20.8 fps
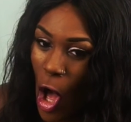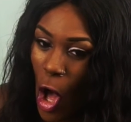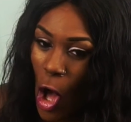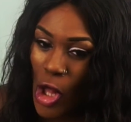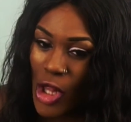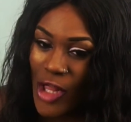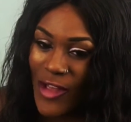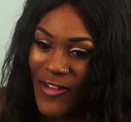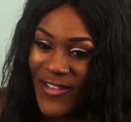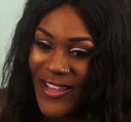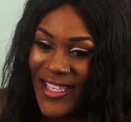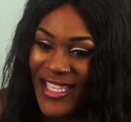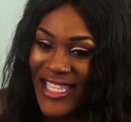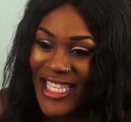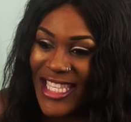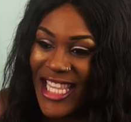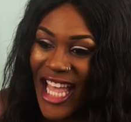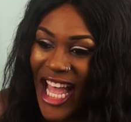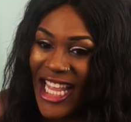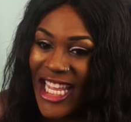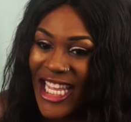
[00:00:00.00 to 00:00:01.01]
All of a
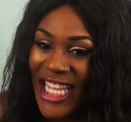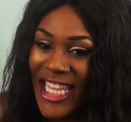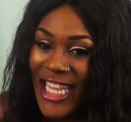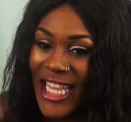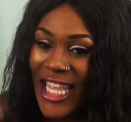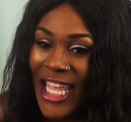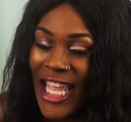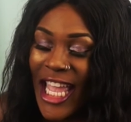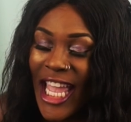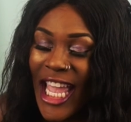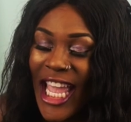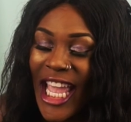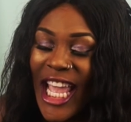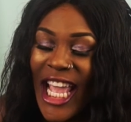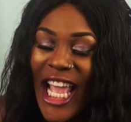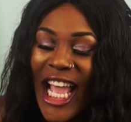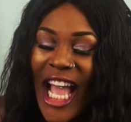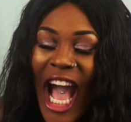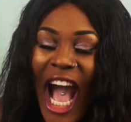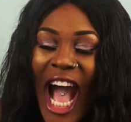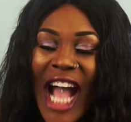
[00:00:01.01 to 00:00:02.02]
sudden,
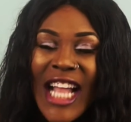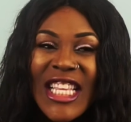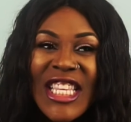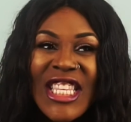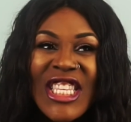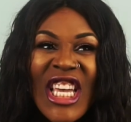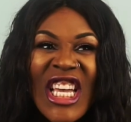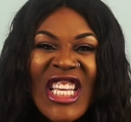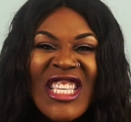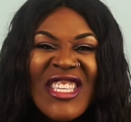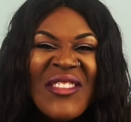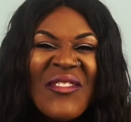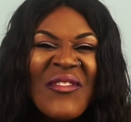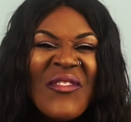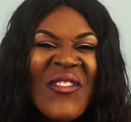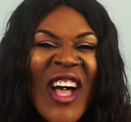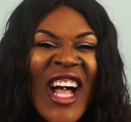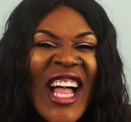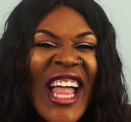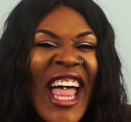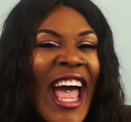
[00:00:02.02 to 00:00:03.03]
I just
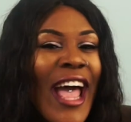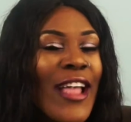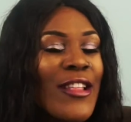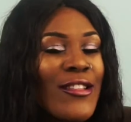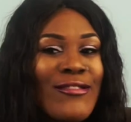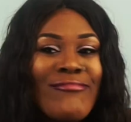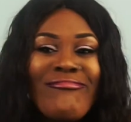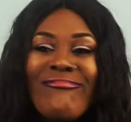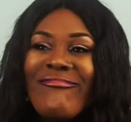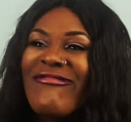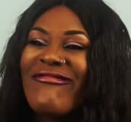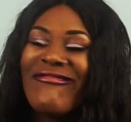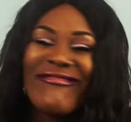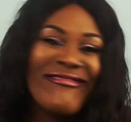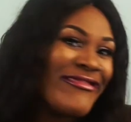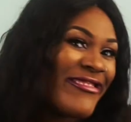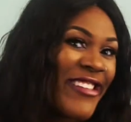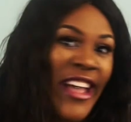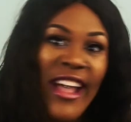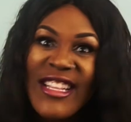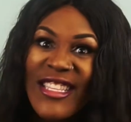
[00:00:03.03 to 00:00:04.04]
felt a
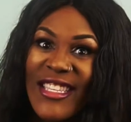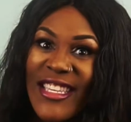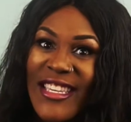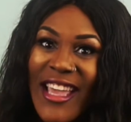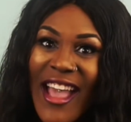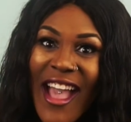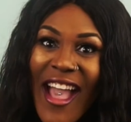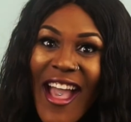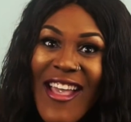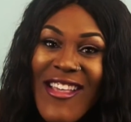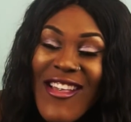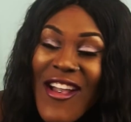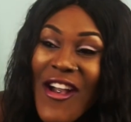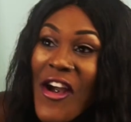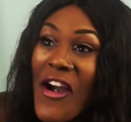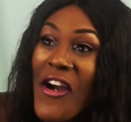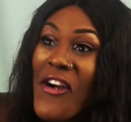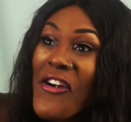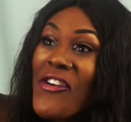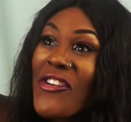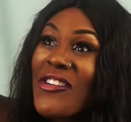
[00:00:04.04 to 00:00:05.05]
dirty hand
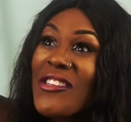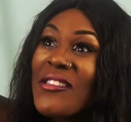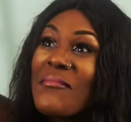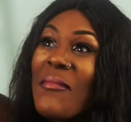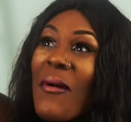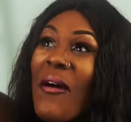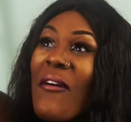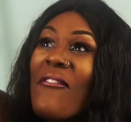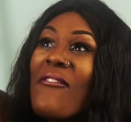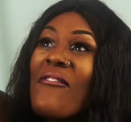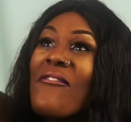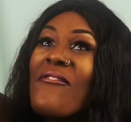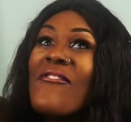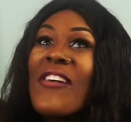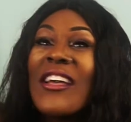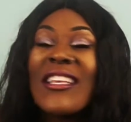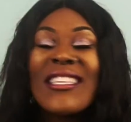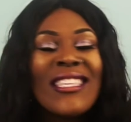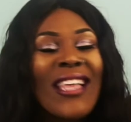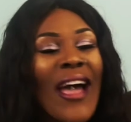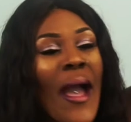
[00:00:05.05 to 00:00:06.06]
across my
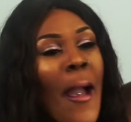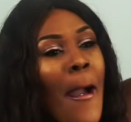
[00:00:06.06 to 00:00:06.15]
face.